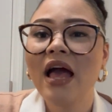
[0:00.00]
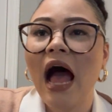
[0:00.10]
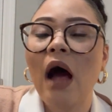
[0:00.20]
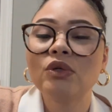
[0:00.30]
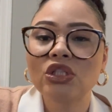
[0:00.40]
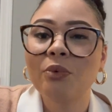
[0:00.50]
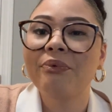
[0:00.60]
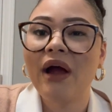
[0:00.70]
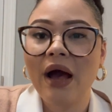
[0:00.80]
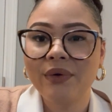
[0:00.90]
I was so
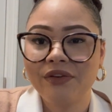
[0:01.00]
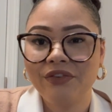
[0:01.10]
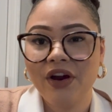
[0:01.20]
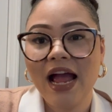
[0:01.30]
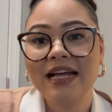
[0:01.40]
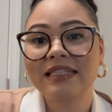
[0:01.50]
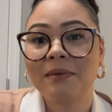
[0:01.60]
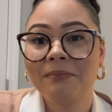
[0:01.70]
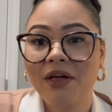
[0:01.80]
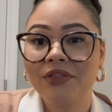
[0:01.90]
proud of her as a
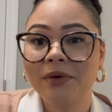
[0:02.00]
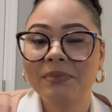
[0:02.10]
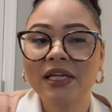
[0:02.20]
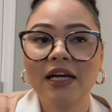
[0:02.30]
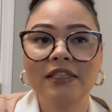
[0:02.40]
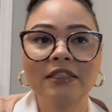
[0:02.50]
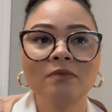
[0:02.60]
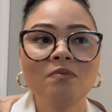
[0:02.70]
mother, because